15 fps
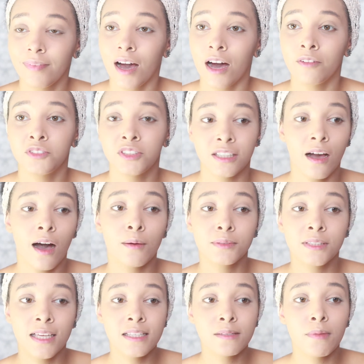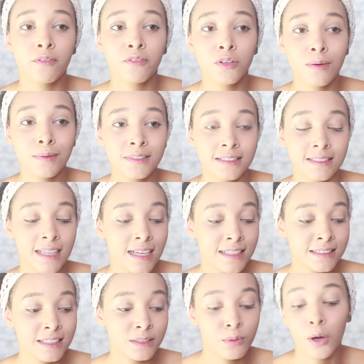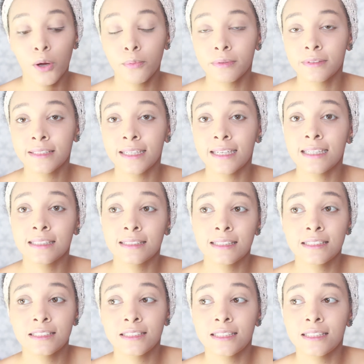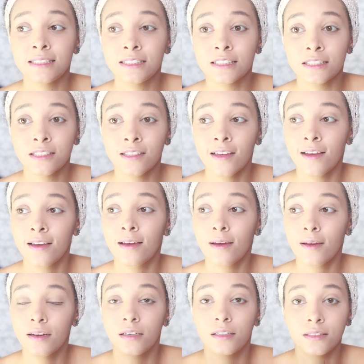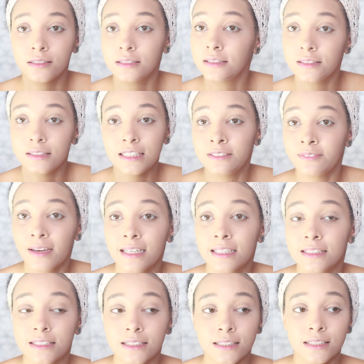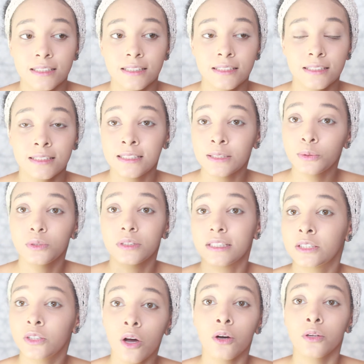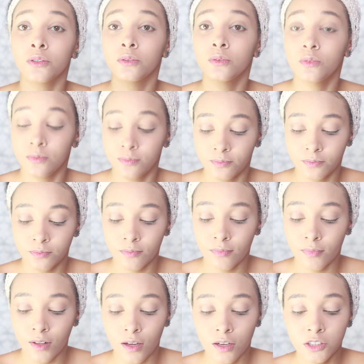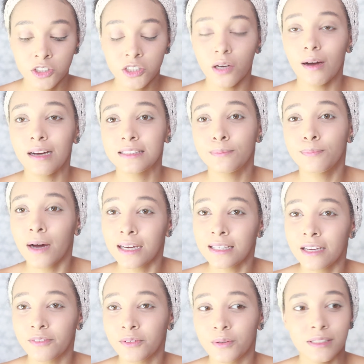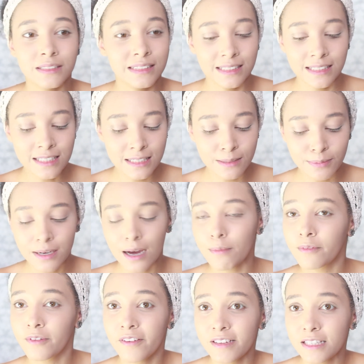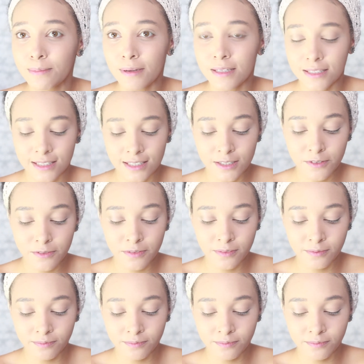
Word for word: I've checked upstairs my room, I've checked downstairs where I opened it, it is literally just, it's vanished. It's gone. So I had to buy another one, so this is becoming very expensive.